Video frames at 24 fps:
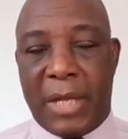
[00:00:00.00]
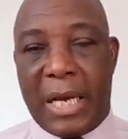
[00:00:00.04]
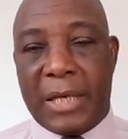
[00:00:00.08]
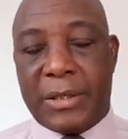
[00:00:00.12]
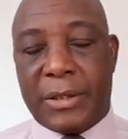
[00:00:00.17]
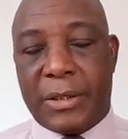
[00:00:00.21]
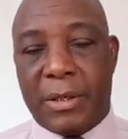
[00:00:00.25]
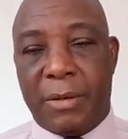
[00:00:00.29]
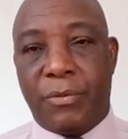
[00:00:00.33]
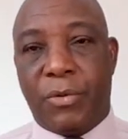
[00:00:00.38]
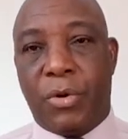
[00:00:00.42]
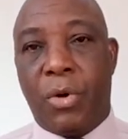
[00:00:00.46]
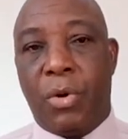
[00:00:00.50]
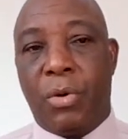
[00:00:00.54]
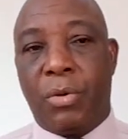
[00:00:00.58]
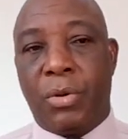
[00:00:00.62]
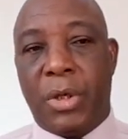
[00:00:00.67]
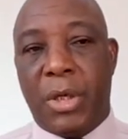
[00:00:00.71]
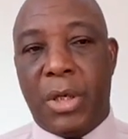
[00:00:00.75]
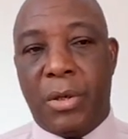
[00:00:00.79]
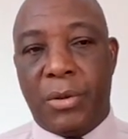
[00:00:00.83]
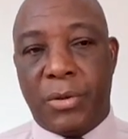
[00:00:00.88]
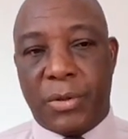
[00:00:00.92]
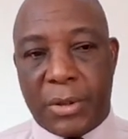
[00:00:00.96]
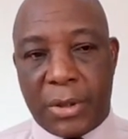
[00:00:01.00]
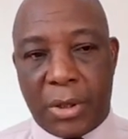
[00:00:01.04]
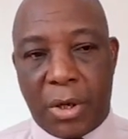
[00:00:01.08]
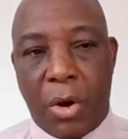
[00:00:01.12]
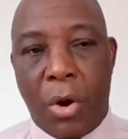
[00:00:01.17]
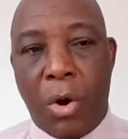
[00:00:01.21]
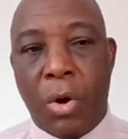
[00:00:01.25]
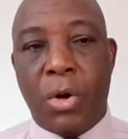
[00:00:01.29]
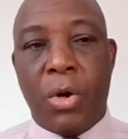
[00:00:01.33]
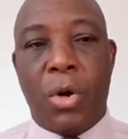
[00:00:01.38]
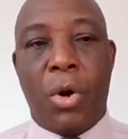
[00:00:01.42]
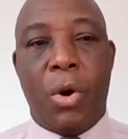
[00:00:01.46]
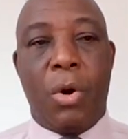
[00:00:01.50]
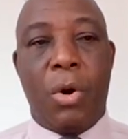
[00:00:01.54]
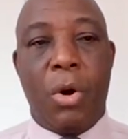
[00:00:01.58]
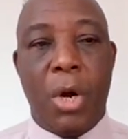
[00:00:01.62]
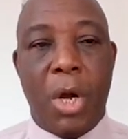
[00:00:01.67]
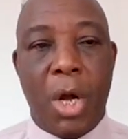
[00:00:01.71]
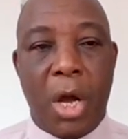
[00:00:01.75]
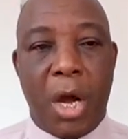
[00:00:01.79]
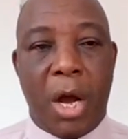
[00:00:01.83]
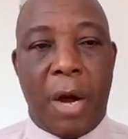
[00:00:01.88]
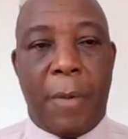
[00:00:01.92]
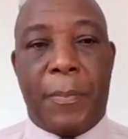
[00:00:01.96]
That's some good news. Congo
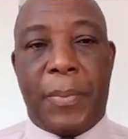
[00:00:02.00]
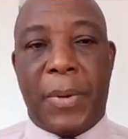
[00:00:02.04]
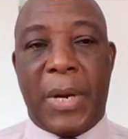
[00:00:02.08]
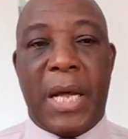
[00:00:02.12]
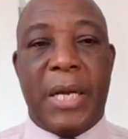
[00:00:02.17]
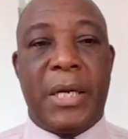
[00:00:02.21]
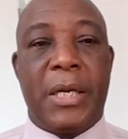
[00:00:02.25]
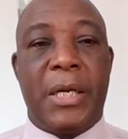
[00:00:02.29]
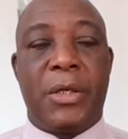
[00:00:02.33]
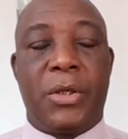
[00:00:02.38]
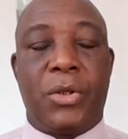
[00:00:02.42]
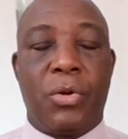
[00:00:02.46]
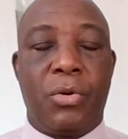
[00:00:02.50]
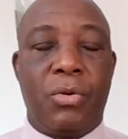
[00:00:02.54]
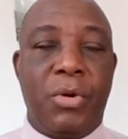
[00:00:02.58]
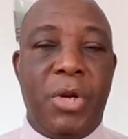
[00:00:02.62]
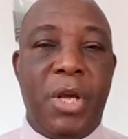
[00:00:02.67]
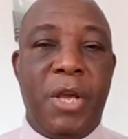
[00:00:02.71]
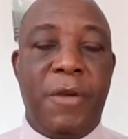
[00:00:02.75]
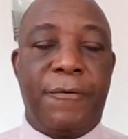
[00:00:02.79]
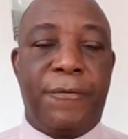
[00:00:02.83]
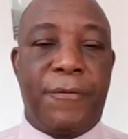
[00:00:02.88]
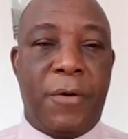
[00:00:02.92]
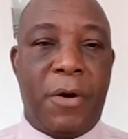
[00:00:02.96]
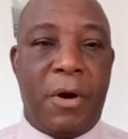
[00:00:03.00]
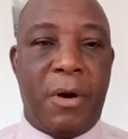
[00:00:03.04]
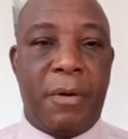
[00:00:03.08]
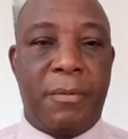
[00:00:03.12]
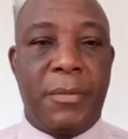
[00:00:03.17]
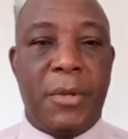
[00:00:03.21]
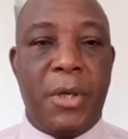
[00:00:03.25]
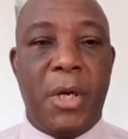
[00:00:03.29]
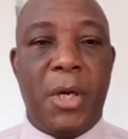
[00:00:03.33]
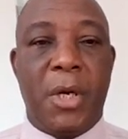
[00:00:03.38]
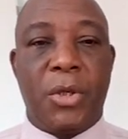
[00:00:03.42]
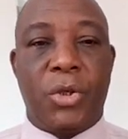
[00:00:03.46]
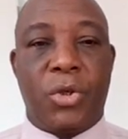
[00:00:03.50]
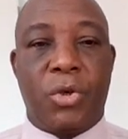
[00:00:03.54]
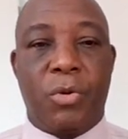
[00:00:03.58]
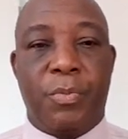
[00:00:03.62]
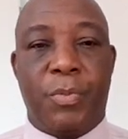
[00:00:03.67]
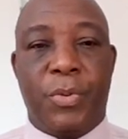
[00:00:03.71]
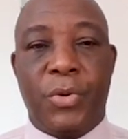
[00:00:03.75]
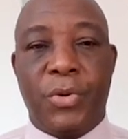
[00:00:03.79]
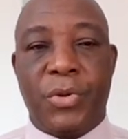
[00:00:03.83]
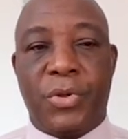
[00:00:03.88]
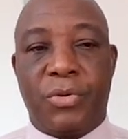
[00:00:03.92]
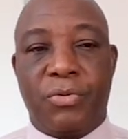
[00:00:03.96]
are planning to reform to
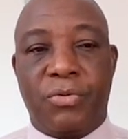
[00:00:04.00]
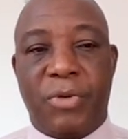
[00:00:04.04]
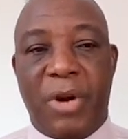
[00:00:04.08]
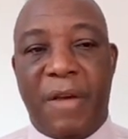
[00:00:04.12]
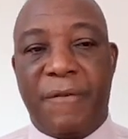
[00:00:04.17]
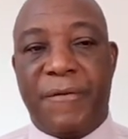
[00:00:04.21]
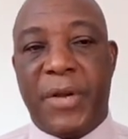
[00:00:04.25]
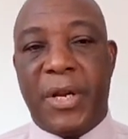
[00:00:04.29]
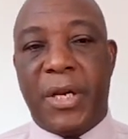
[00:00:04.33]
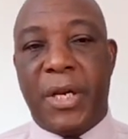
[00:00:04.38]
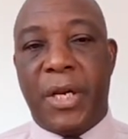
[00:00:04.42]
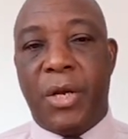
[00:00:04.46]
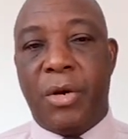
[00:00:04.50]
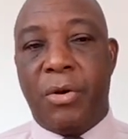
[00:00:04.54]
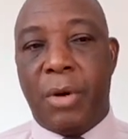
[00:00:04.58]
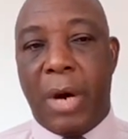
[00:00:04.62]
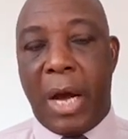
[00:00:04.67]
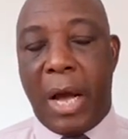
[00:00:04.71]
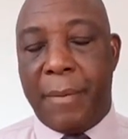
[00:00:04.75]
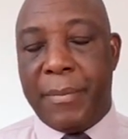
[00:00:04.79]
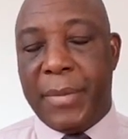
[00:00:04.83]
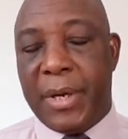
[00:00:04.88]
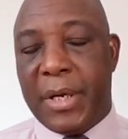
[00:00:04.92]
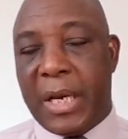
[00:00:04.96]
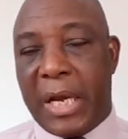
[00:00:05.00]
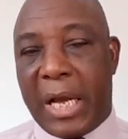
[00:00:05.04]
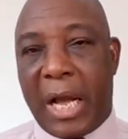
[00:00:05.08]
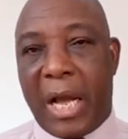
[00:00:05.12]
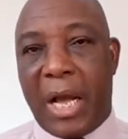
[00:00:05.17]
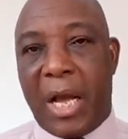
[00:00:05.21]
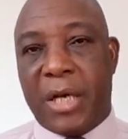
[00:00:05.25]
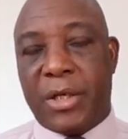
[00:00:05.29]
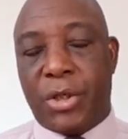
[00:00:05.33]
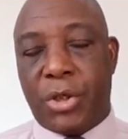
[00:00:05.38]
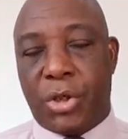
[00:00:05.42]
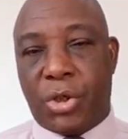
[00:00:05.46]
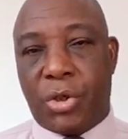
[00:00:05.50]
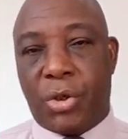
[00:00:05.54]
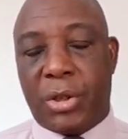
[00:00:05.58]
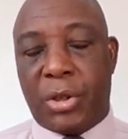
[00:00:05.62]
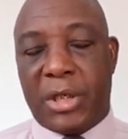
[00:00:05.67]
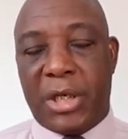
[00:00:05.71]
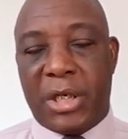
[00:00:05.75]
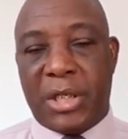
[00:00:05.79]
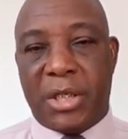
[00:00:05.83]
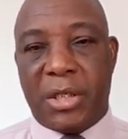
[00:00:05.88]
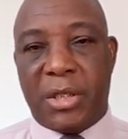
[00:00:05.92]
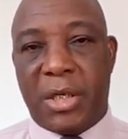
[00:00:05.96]
boost revenue amid a cash
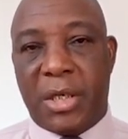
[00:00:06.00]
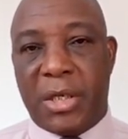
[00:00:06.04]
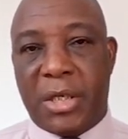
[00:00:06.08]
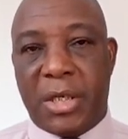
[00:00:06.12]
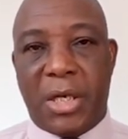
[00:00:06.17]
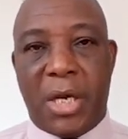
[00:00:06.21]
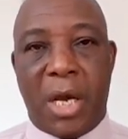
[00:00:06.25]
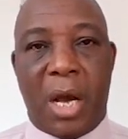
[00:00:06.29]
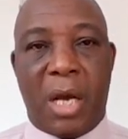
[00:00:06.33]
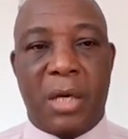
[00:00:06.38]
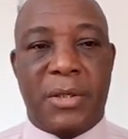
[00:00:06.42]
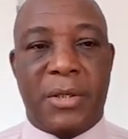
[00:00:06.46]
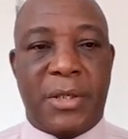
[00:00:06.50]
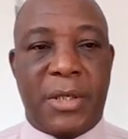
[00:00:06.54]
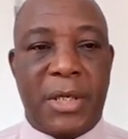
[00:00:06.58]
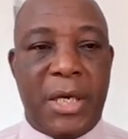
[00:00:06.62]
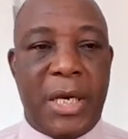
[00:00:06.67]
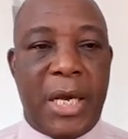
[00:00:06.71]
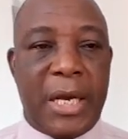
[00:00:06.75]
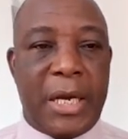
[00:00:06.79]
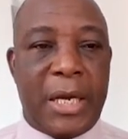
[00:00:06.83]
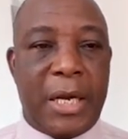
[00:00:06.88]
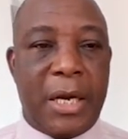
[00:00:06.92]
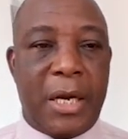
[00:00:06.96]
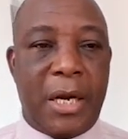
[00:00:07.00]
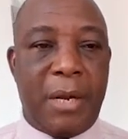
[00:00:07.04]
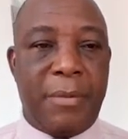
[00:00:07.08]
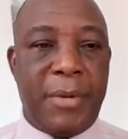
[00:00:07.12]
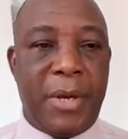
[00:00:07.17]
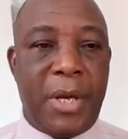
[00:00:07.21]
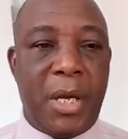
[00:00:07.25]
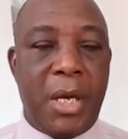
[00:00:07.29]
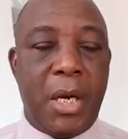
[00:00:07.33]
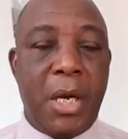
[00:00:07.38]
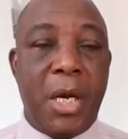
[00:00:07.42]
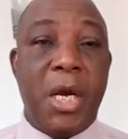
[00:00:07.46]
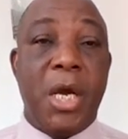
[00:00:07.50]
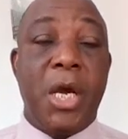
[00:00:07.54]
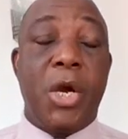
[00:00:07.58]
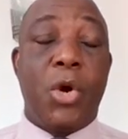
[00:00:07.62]
shortage in the DRC economy,